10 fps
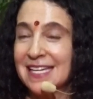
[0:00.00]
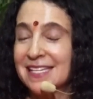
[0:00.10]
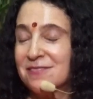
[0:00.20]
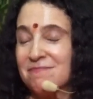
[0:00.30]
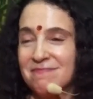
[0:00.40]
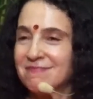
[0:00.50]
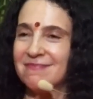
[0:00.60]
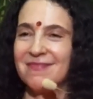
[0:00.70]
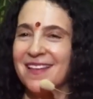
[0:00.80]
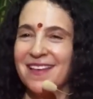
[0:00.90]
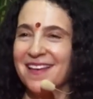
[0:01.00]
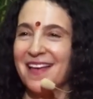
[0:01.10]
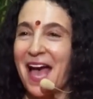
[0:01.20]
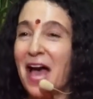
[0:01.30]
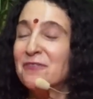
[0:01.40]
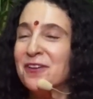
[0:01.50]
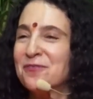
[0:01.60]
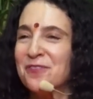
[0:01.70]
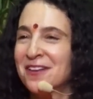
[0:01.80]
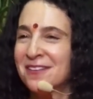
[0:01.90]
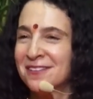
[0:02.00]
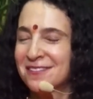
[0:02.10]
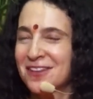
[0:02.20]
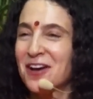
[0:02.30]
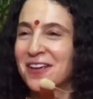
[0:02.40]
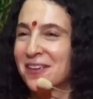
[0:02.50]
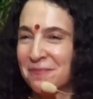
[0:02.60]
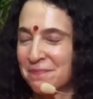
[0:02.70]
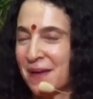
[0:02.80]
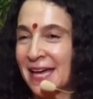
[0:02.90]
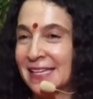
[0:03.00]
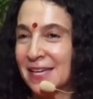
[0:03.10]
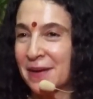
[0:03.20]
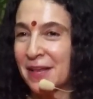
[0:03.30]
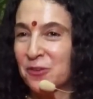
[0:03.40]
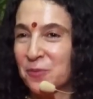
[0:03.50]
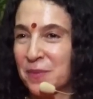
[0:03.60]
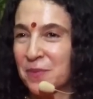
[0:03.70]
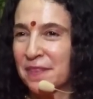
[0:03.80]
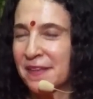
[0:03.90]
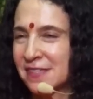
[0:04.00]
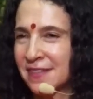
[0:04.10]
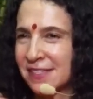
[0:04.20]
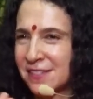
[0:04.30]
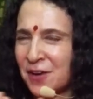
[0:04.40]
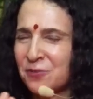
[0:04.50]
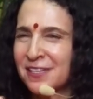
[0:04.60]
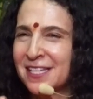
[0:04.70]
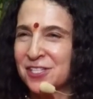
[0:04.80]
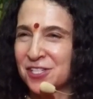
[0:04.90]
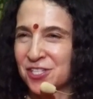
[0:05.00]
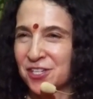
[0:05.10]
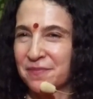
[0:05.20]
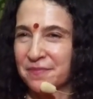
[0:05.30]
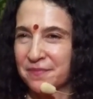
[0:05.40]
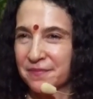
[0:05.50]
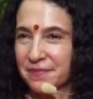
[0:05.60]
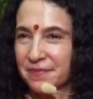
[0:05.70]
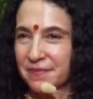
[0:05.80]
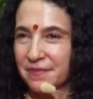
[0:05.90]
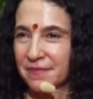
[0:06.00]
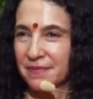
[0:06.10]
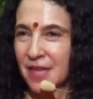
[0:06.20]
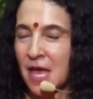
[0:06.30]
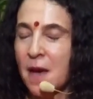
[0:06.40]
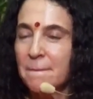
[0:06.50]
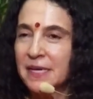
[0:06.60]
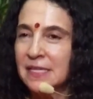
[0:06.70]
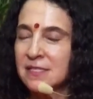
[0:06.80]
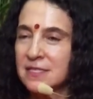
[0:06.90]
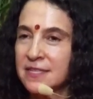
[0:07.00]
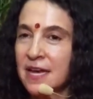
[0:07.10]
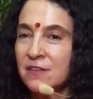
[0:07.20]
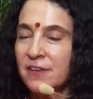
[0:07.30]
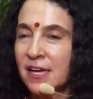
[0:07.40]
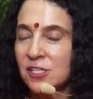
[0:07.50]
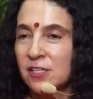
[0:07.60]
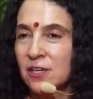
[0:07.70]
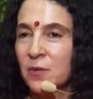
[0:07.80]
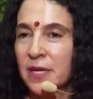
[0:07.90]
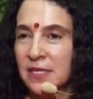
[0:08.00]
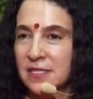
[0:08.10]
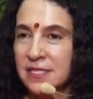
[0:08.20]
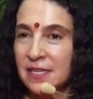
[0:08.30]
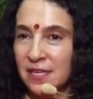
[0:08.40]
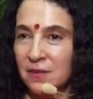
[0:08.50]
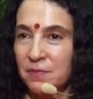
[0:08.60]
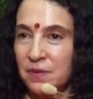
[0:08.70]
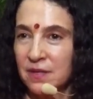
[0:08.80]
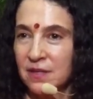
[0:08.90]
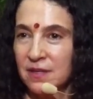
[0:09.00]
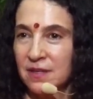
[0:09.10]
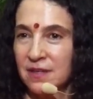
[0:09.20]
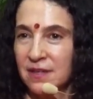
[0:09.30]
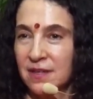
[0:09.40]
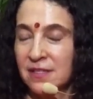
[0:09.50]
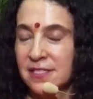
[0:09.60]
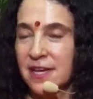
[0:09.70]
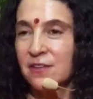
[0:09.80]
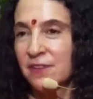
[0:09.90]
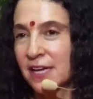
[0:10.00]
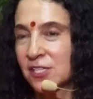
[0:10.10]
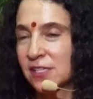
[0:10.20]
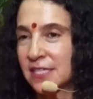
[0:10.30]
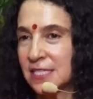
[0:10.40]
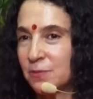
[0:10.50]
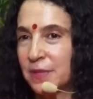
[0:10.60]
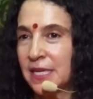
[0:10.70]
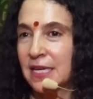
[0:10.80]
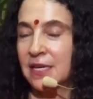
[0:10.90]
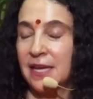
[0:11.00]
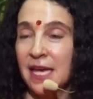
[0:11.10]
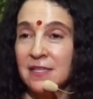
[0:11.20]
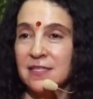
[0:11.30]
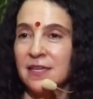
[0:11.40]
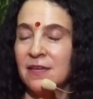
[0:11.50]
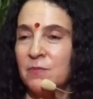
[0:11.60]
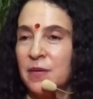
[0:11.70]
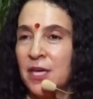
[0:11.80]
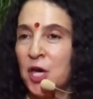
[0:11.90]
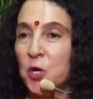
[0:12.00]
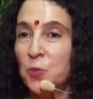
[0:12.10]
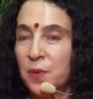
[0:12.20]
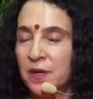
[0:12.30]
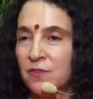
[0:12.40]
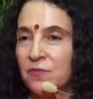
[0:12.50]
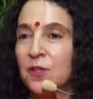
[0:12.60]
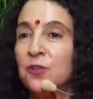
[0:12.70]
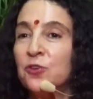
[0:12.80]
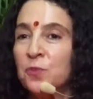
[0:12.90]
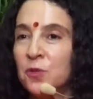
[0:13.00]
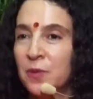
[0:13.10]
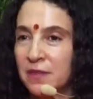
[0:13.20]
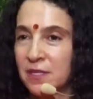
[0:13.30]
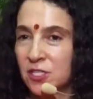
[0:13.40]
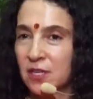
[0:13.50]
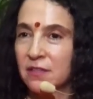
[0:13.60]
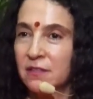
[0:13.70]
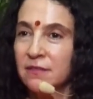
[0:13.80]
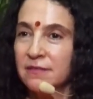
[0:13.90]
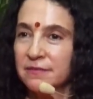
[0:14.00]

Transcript: is having fun talking badly about other people. That's not a relationship. But instead of actually going deep, instead of actually deeply connecting and being open and vulnerable with each other,